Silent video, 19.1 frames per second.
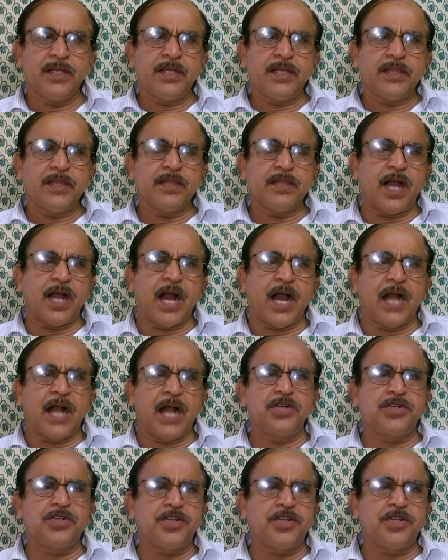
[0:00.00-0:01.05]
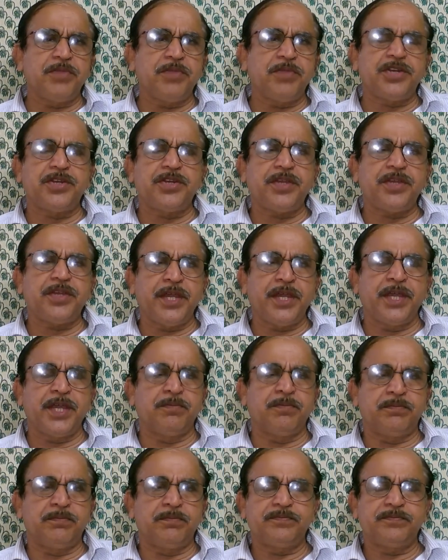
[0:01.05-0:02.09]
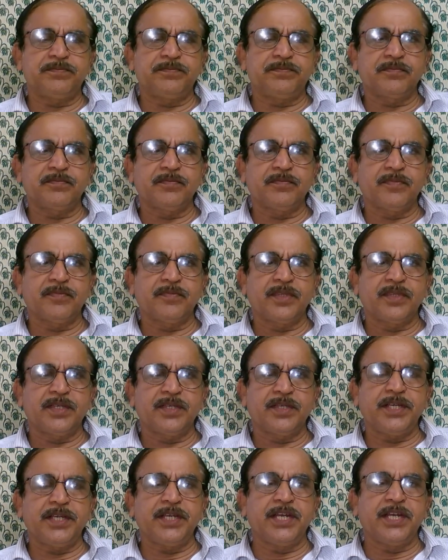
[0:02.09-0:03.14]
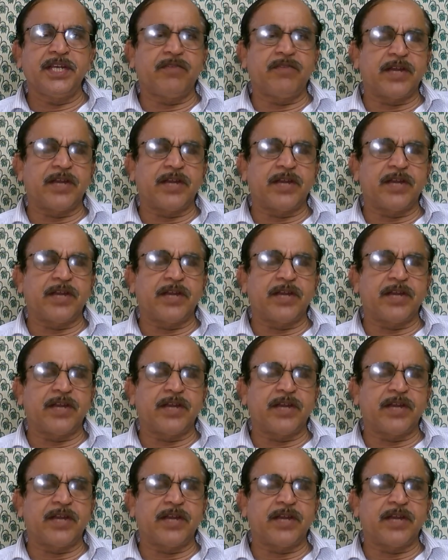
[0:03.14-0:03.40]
the ultimate aim in our